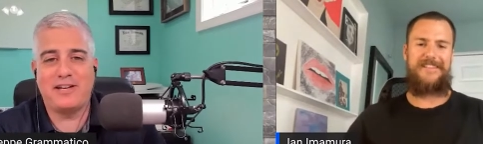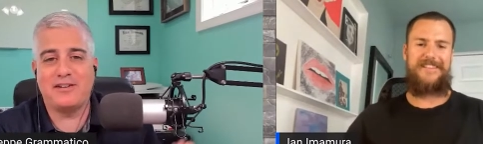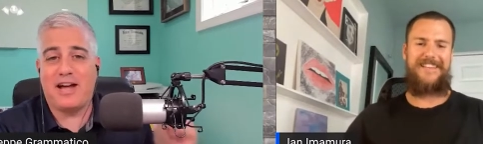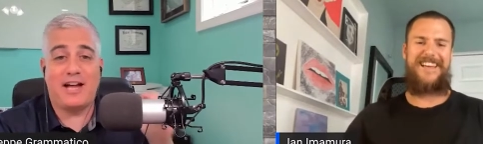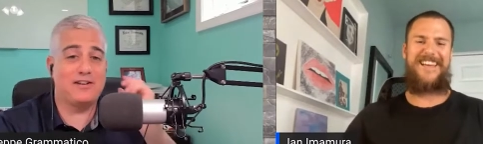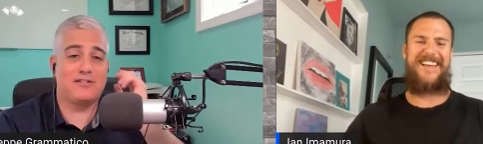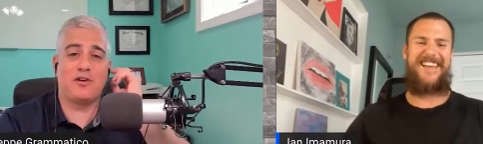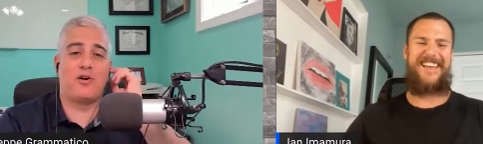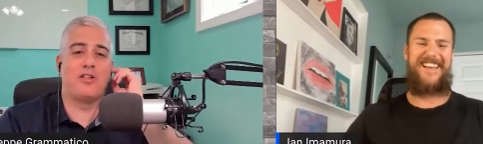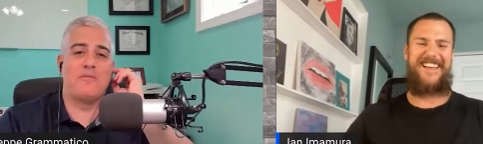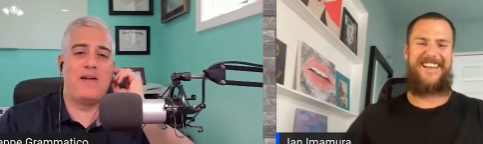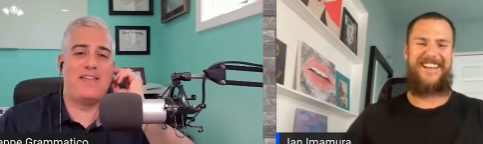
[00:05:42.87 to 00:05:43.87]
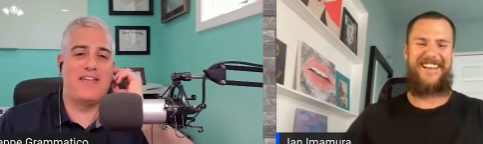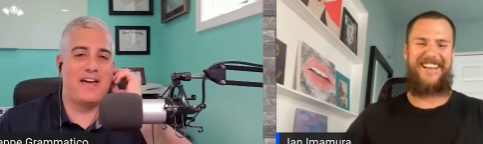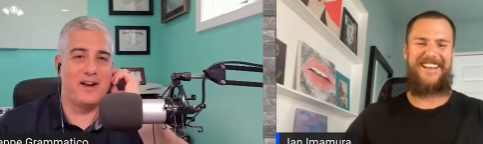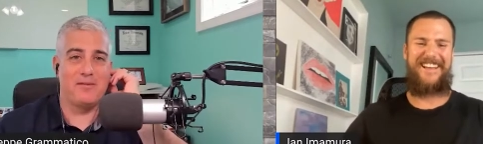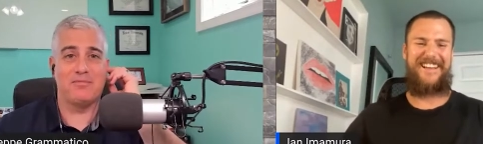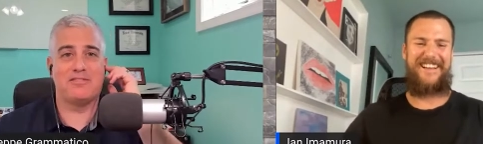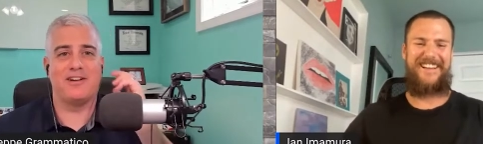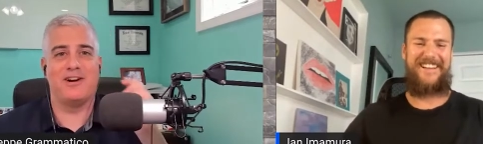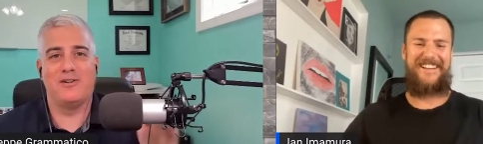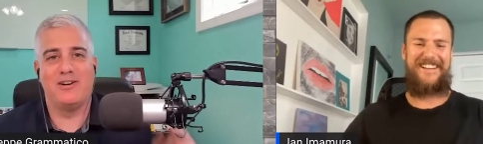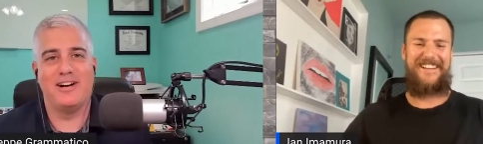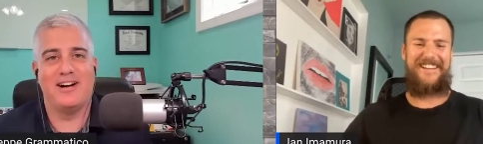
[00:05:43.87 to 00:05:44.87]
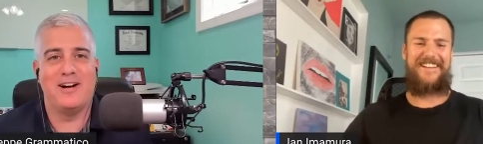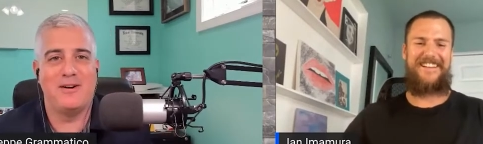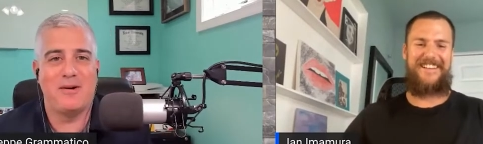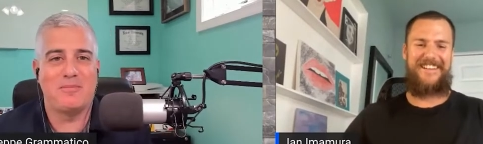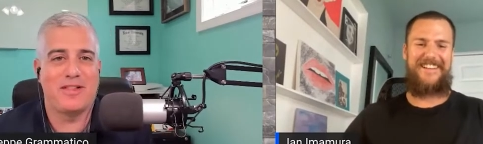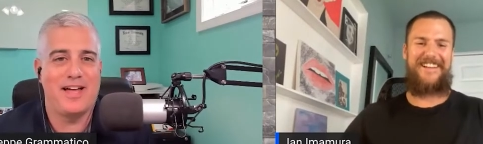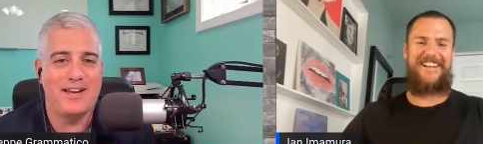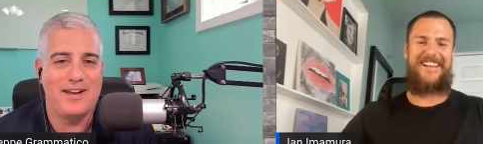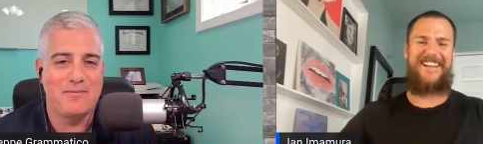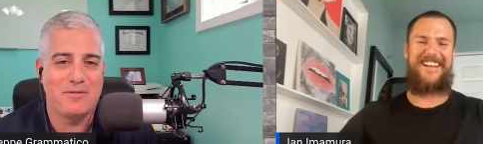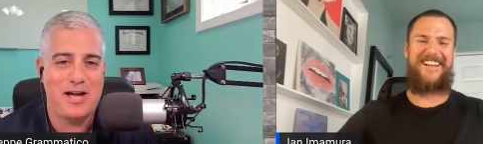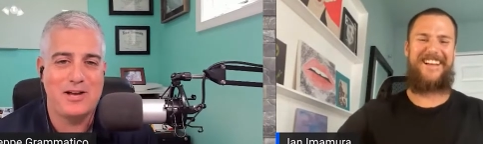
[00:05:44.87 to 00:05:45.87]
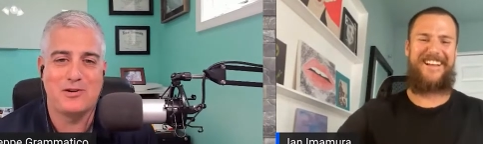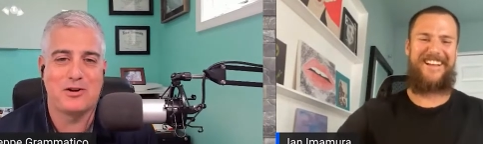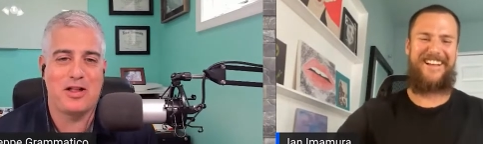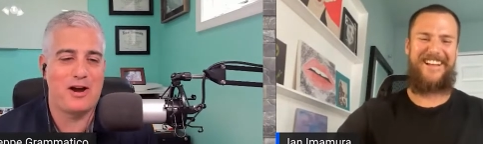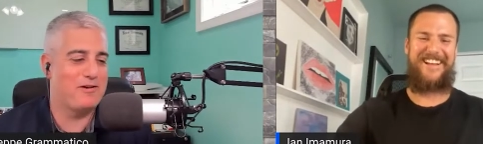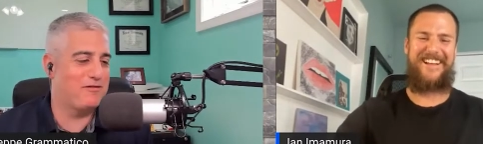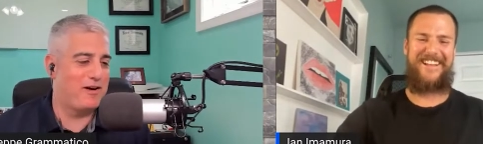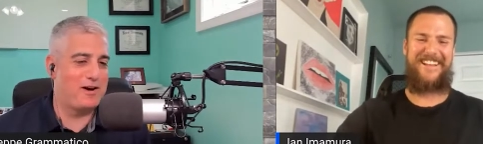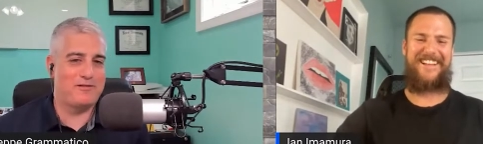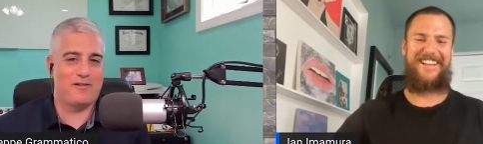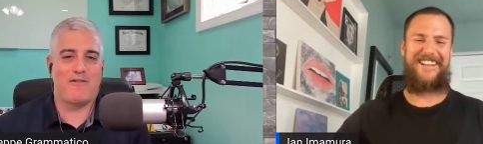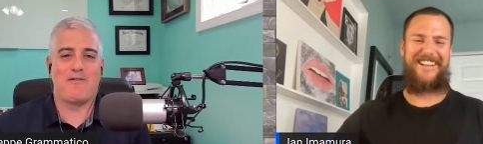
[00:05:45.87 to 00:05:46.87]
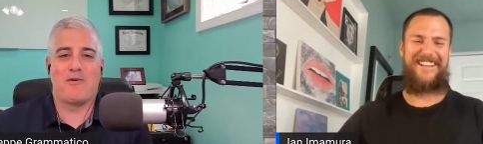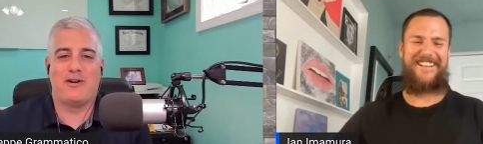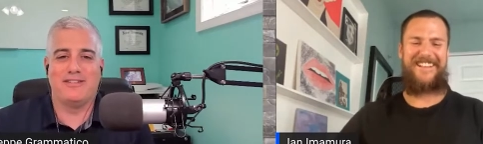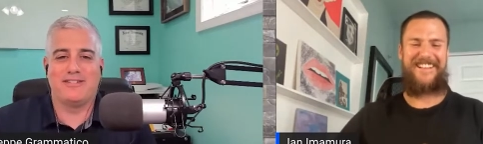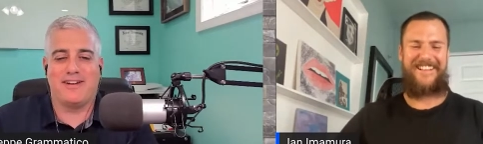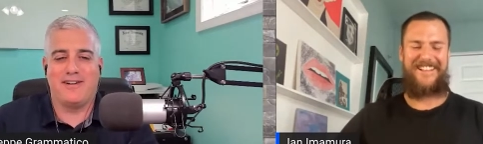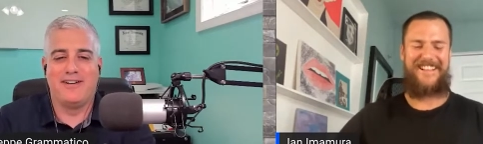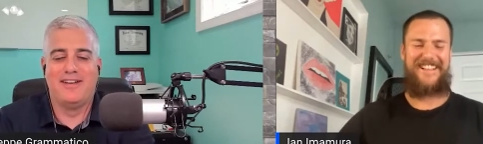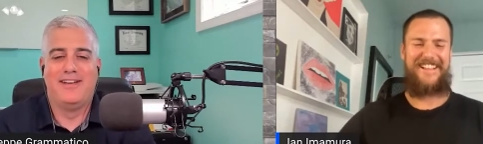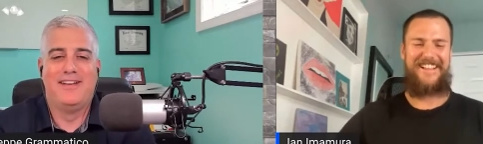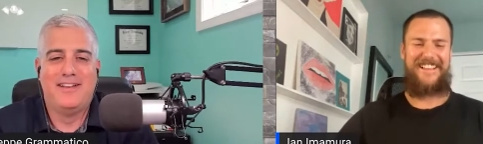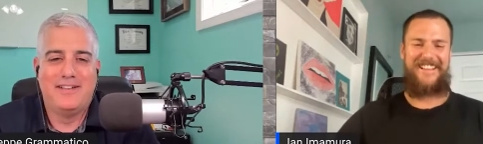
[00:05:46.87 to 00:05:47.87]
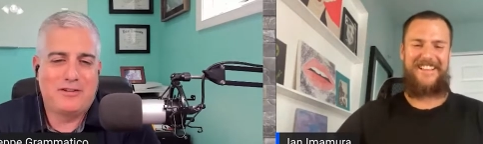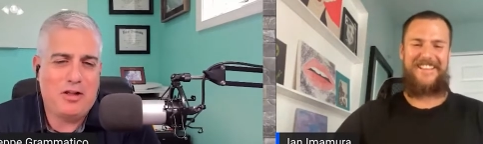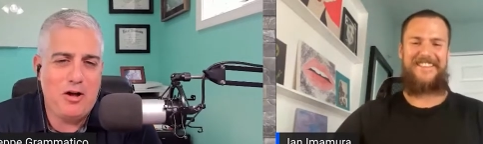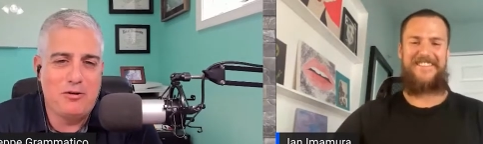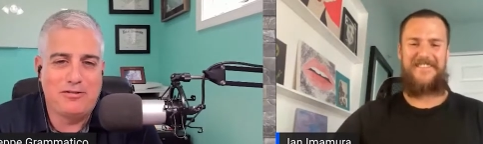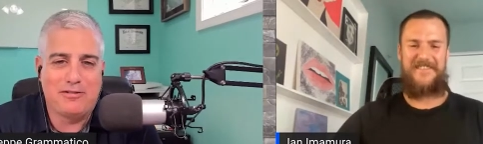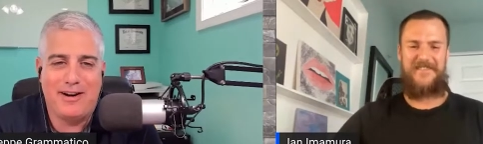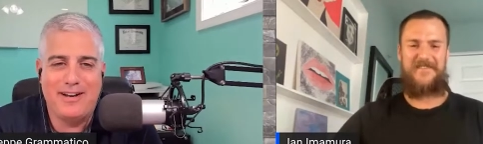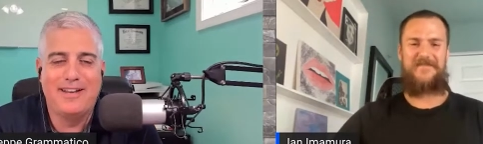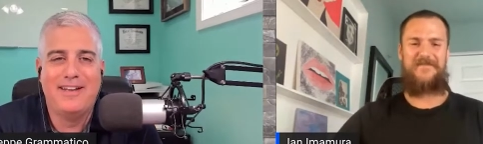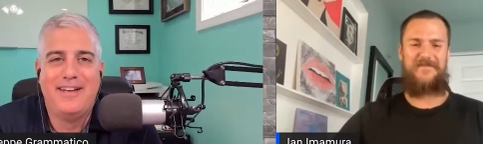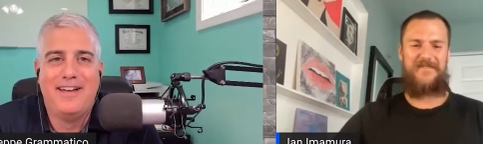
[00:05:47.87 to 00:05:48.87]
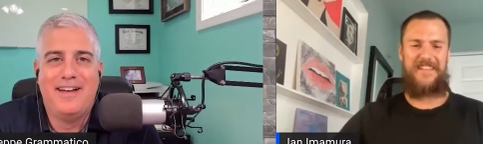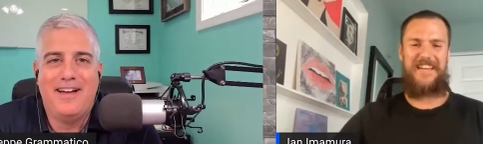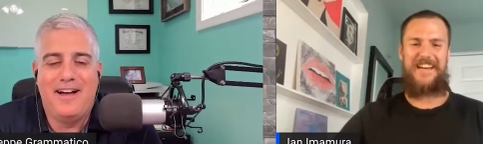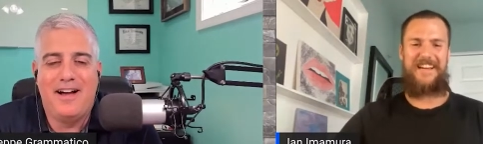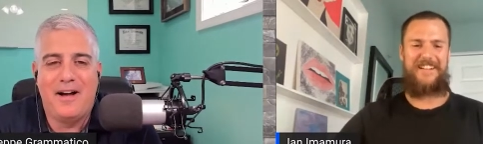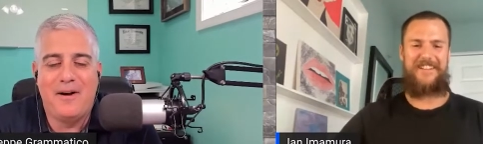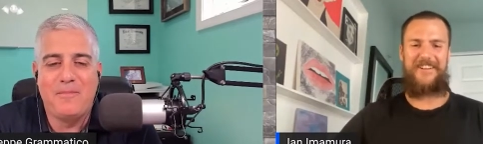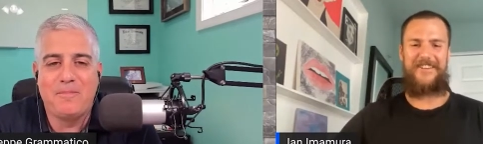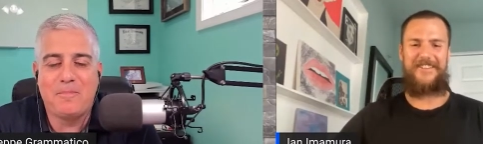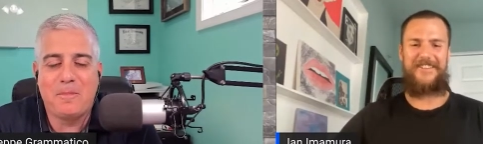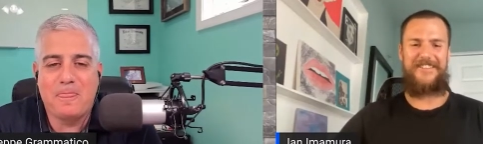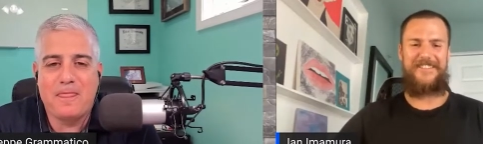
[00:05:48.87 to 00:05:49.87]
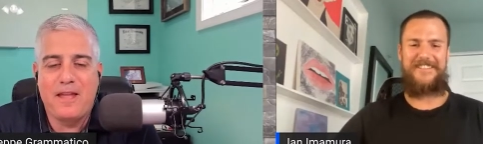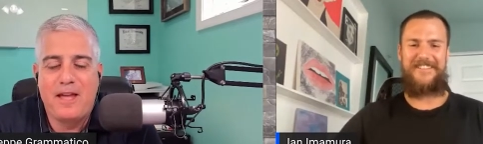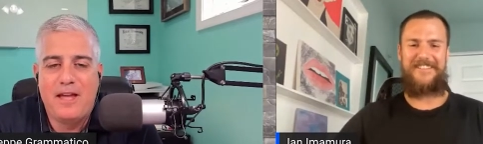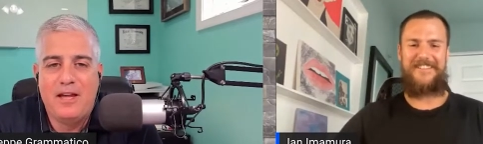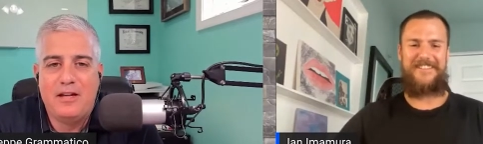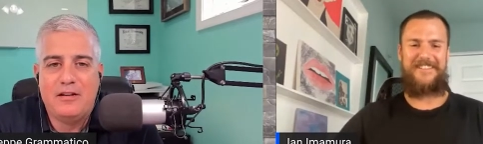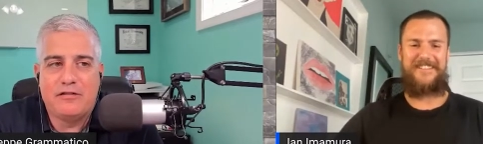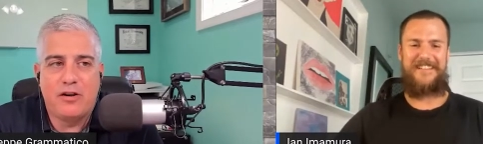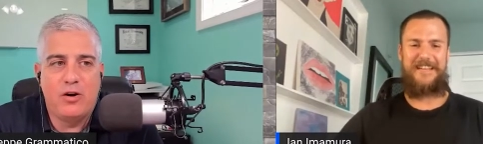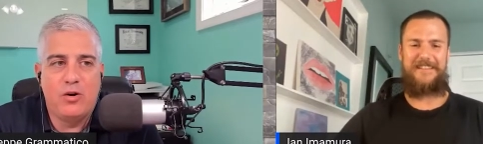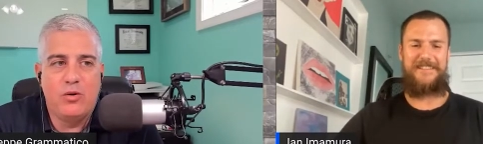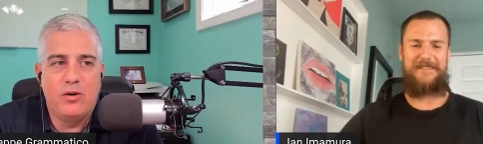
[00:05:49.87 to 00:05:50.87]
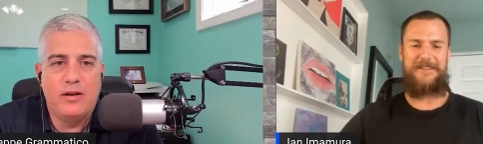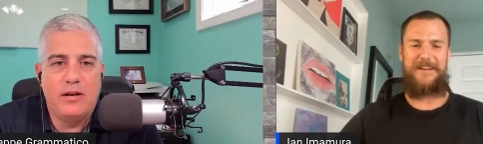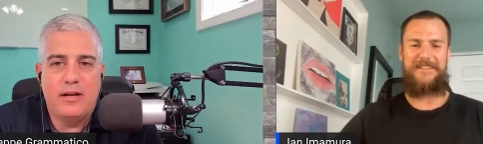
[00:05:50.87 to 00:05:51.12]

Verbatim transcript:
Speaker 1: So I just I just totally made that up. So uh, I'm glad I'm glad you clarified for everyone. So close, right? Yeah. Um, close. So